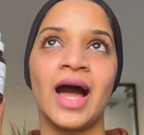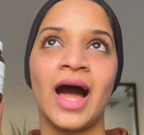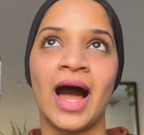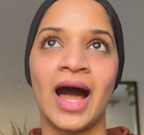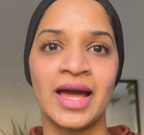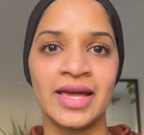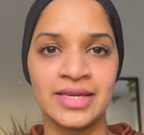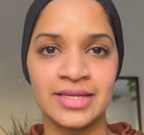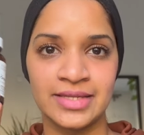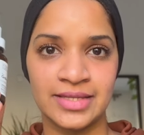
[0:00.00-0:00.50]

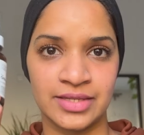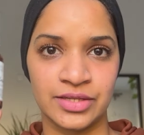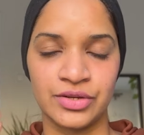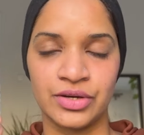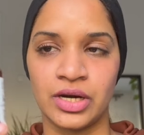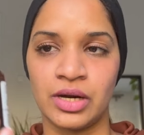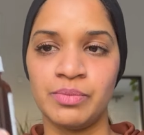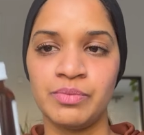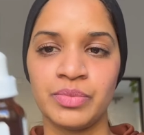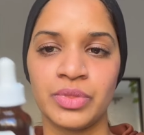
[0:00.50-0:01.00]
eye
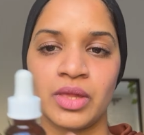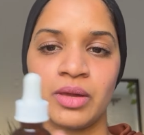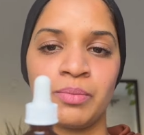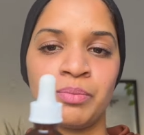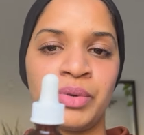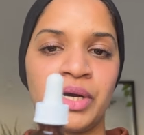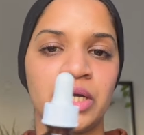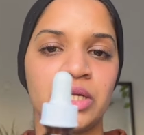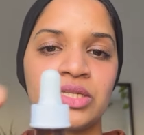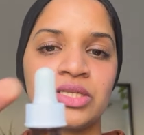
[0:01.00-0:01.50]
serum,
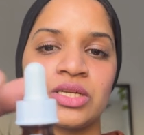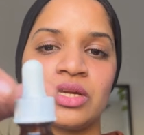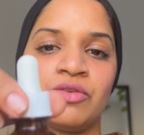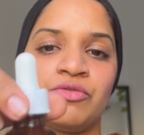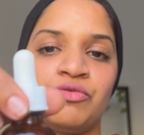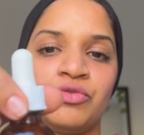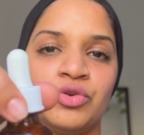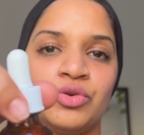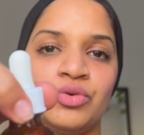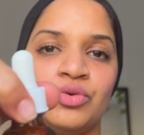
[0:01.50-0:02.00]
but
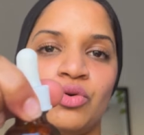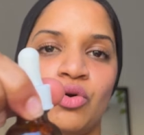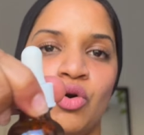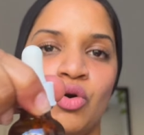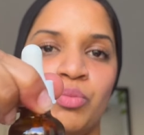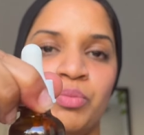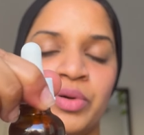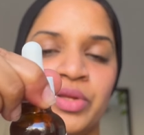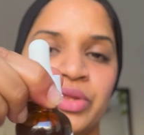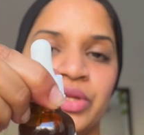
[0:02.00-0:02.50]
if you
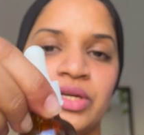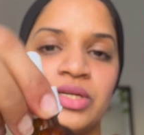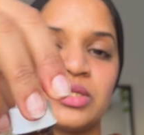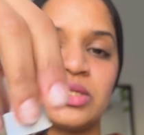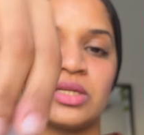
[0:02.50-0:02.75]
open this,